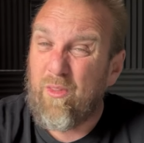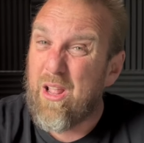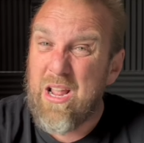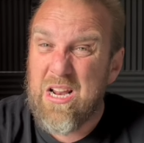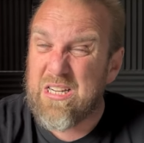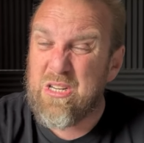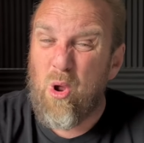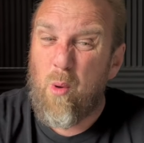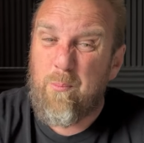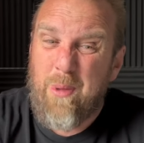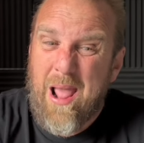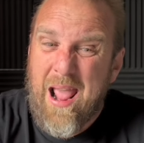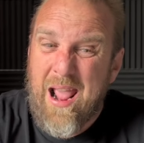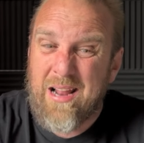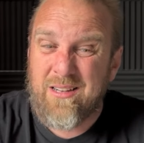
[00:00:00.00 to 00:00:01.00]
It's not
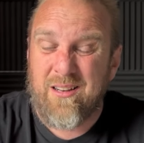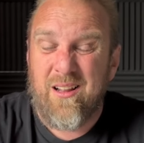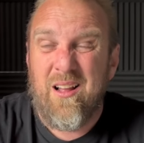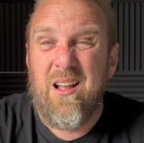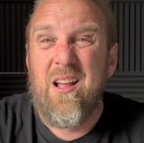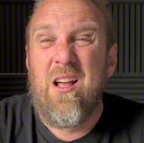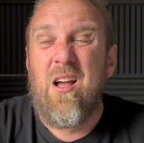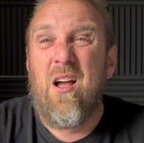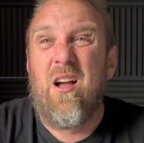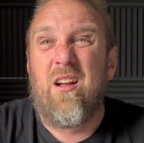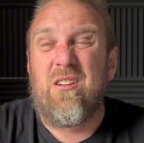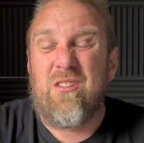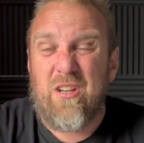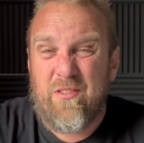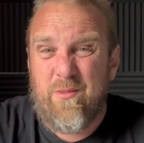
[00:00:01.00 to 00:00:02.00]
bad.
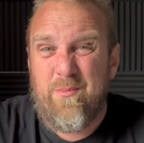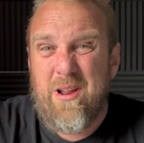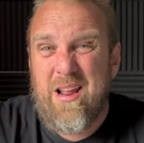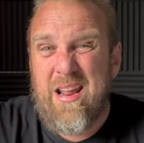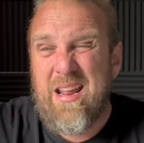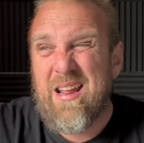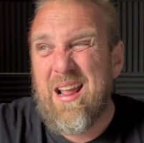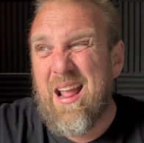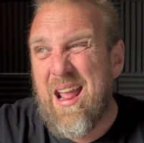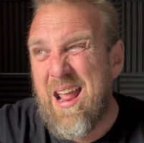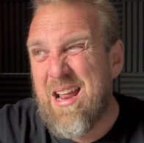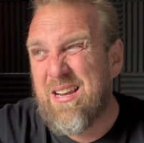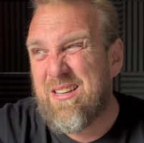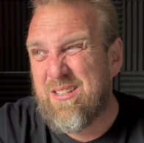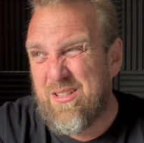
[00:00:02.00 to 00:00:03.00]
Just for me,
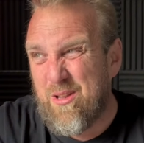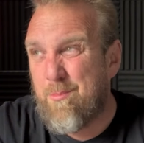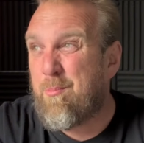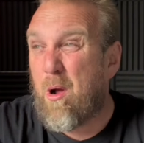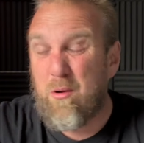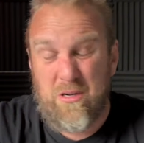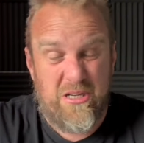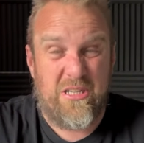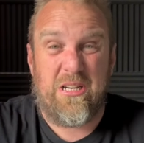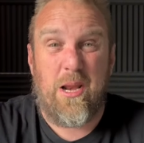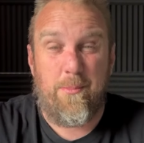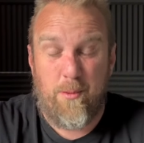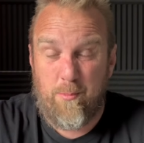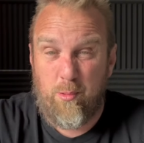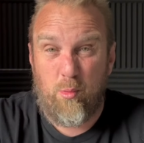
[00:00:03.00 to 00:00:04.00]
it's the most
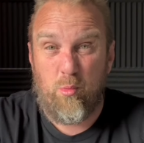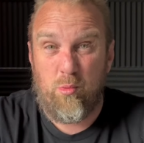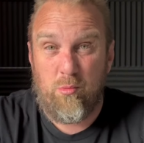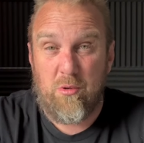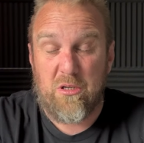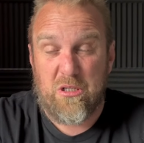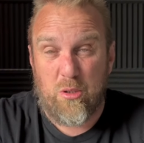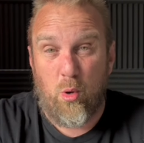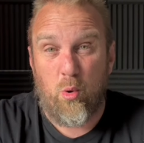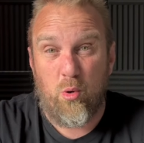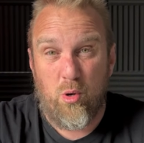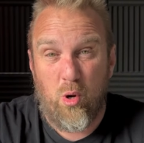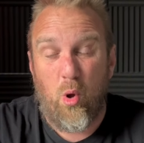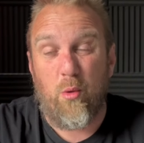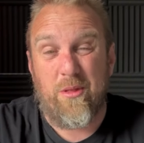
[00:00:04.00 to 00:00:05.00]
skippable song
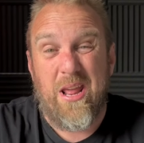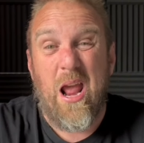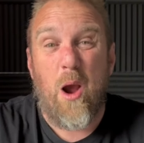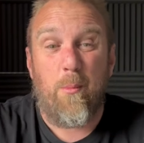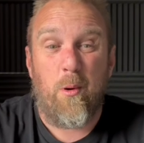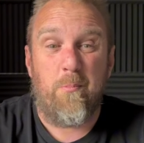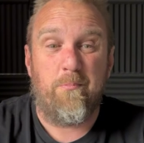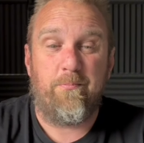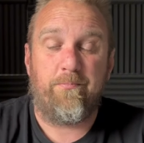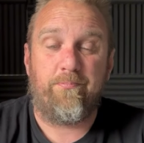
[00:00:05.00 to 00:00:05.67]
on the album.